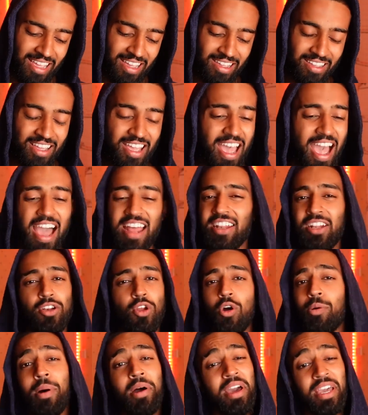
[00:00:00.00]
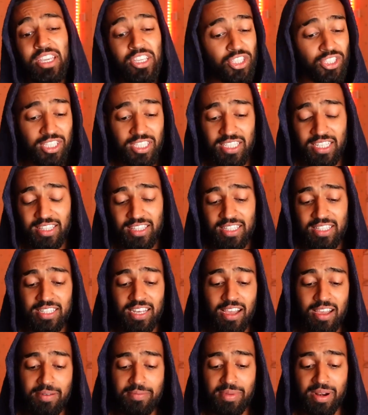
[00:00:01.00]
I didn't know about agency at the
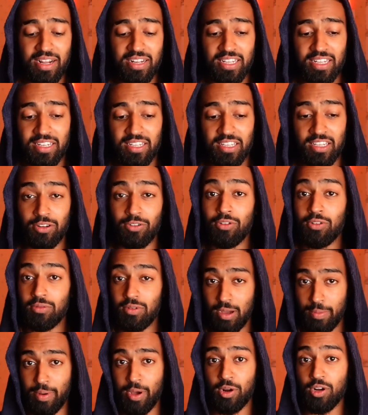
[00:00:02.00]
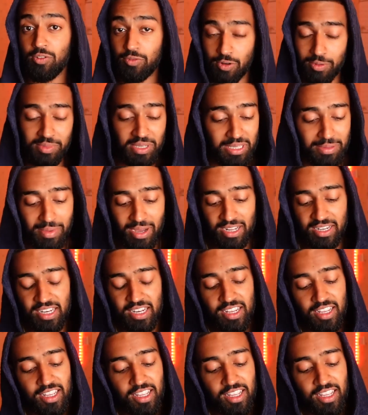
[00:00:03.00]
time, but I did hear about it from E-Man.